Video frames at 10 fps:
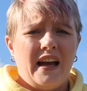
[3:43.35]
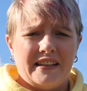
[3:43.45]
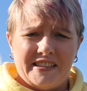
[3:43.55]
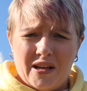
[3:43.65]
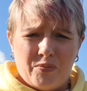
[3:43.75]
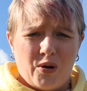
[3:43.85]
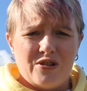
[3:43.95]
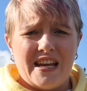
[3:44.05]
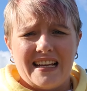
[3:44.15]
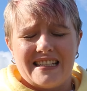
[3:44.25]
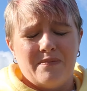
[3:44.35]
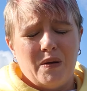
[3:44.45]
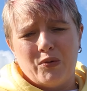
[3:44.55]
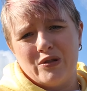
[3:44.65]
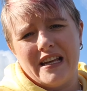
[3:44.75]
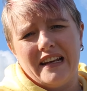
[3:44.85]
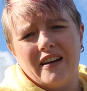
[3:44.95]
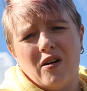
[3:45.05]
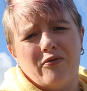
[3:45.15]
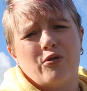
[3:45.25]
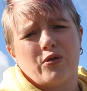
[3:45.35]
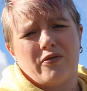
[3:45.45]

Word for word: and side projects and people signing up for their